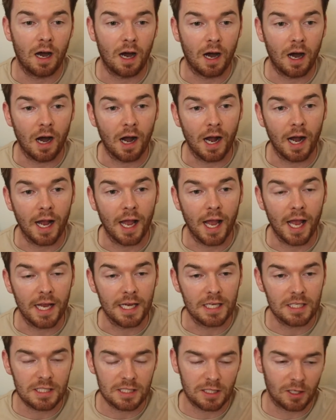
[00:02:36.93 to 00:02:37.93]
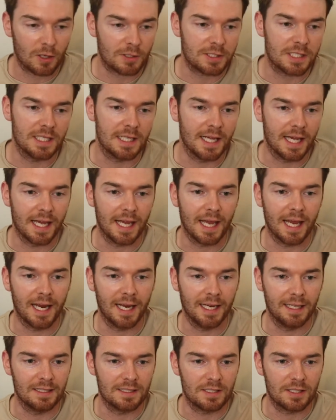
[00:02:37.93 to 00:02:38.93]
I slotted it
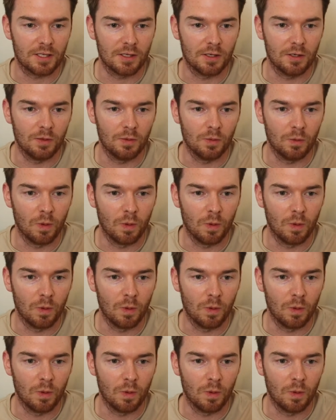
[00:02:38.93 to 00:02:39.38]
into